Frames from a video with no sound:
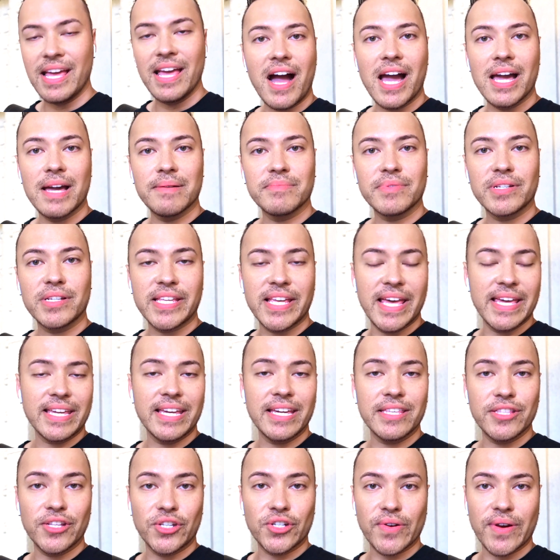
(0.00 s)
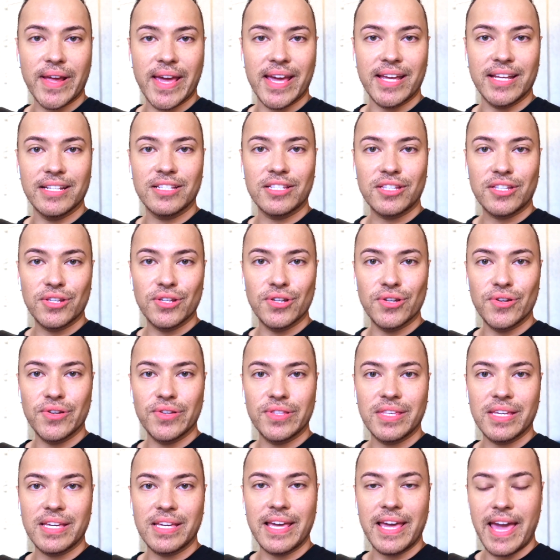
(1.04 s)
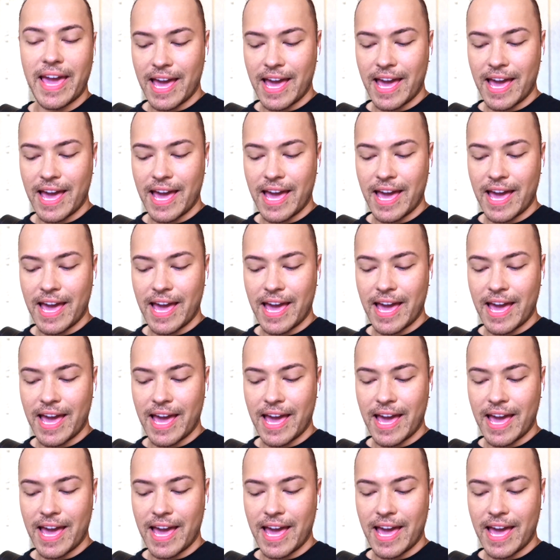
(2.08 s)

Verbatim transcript: I'm taking the train to the